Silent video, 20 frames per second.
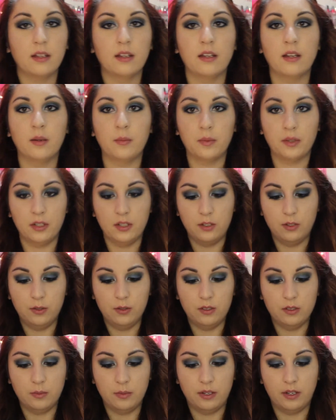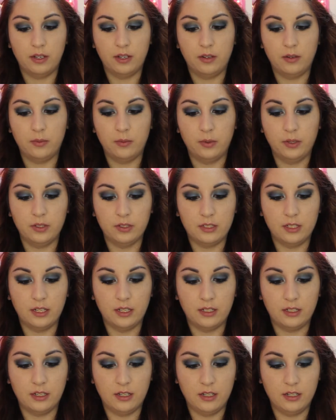Now I'm going to use my Real
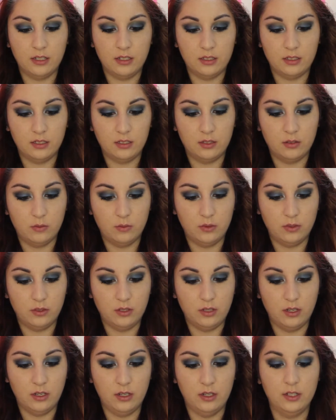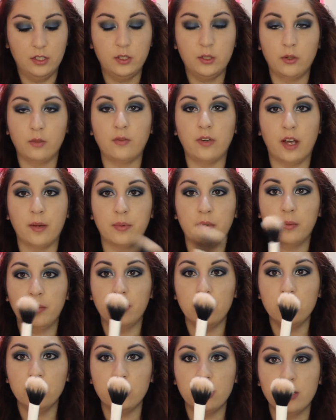Techniques Duo Fiber
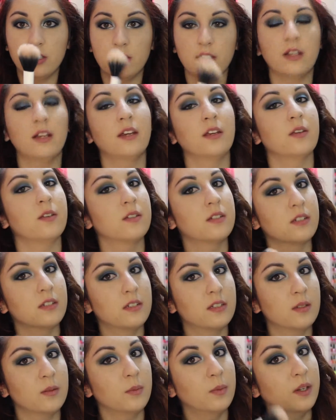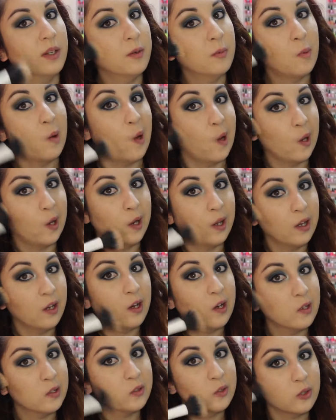brush. I use this to blend my
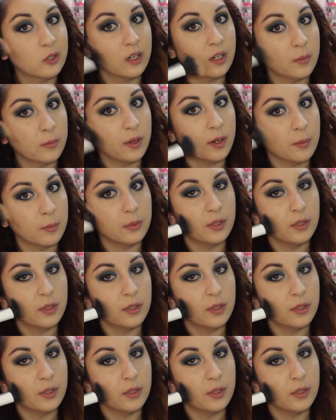contour and my